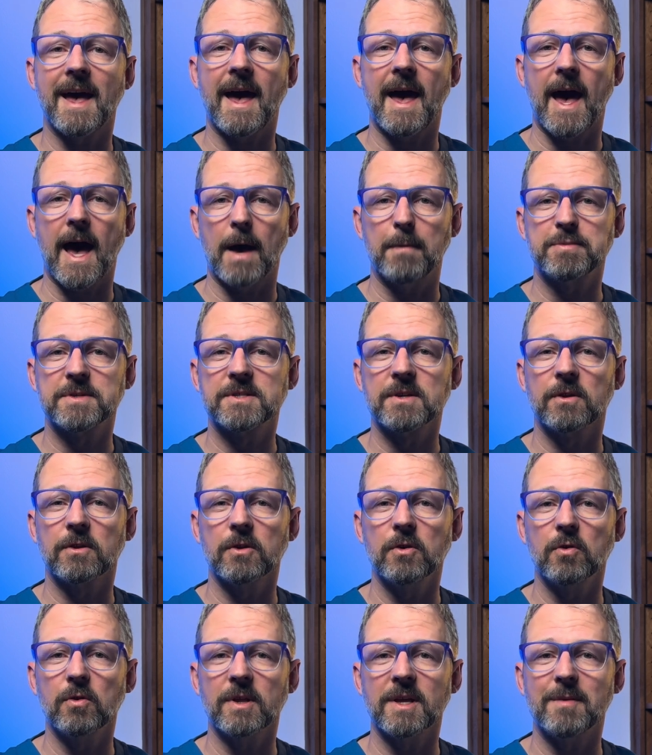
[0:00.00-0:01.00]

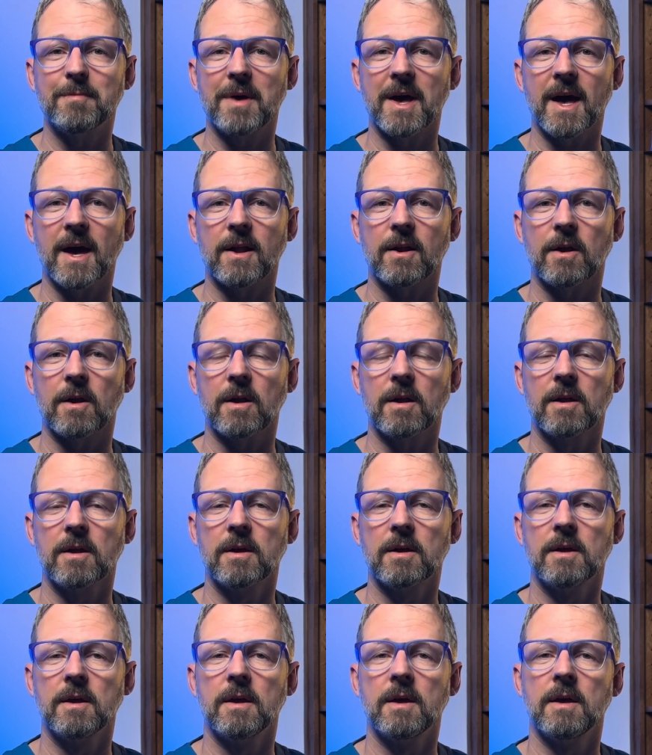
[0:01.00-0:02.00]
absolutely matter.
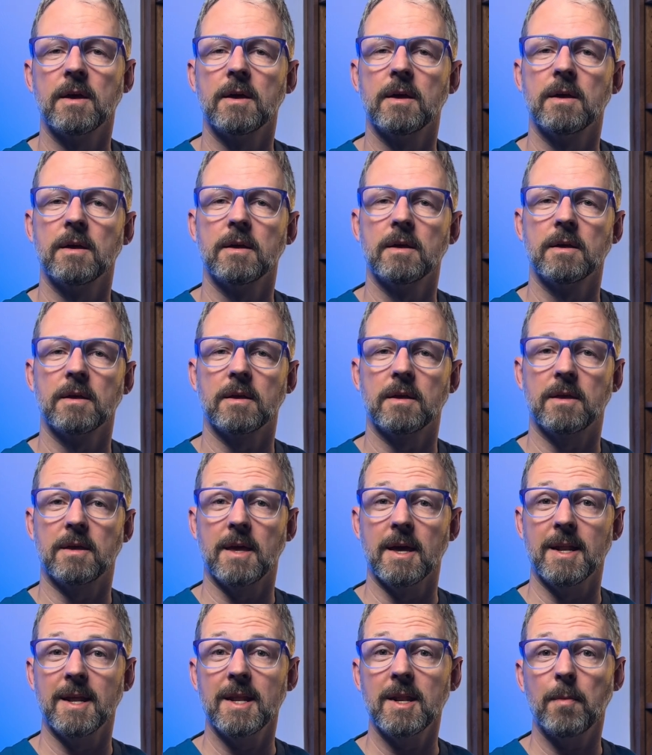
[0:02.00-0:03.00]

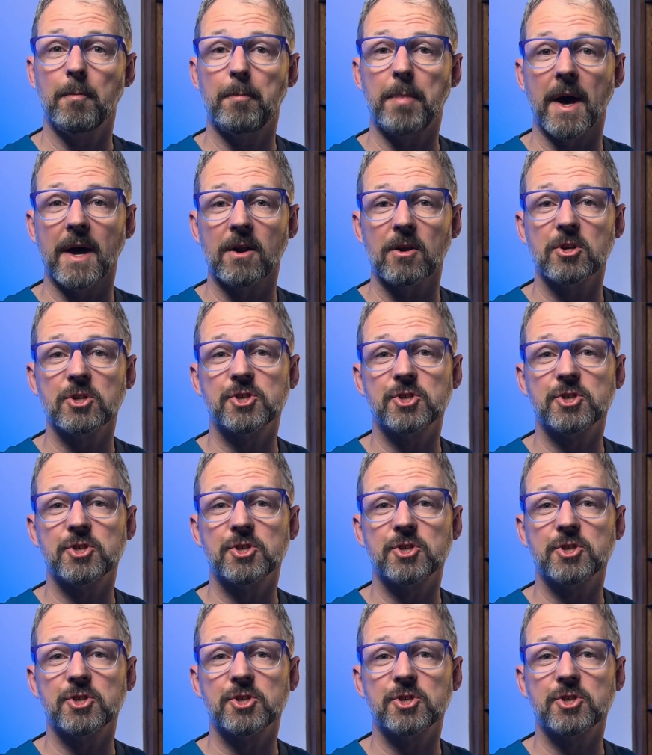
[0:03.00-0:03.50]
Getting a better